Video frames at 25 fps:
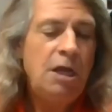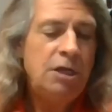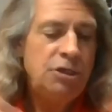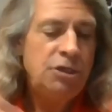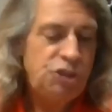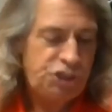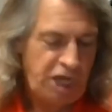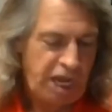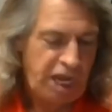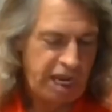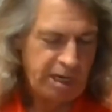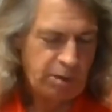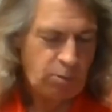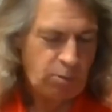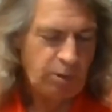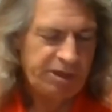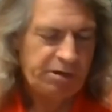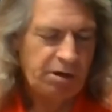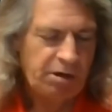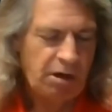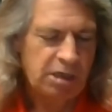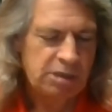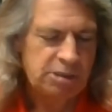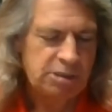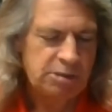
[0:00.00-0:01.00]
Jake, we
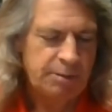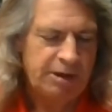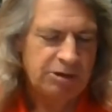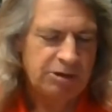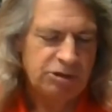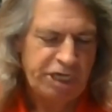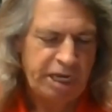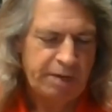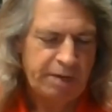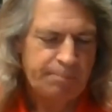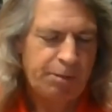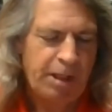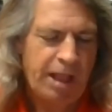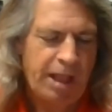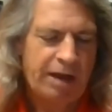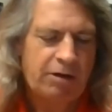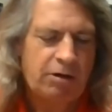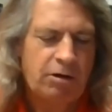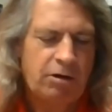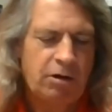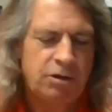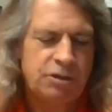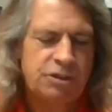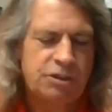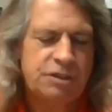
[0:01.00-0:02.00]
talked about Jake
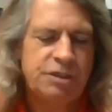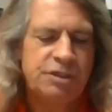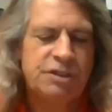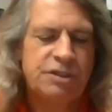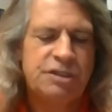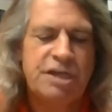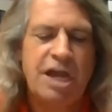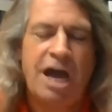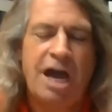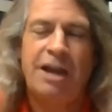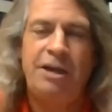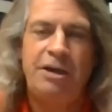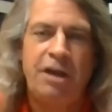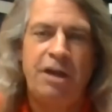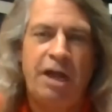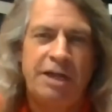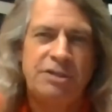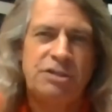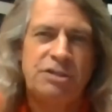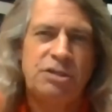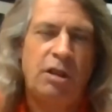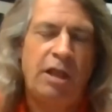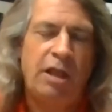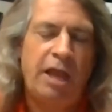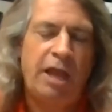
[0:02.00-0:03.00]
Blackhurst and Scotty
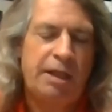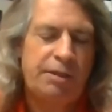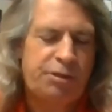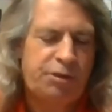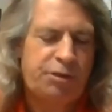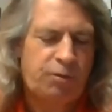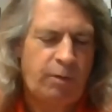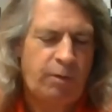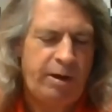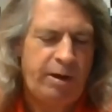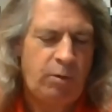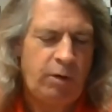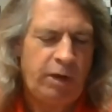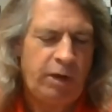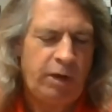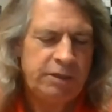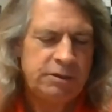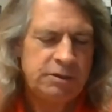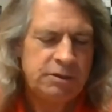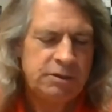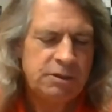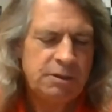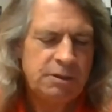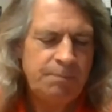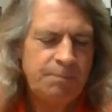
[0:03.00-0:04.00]
Neitzel had three
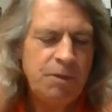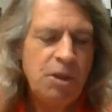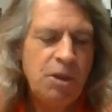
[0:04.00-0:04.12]
wins.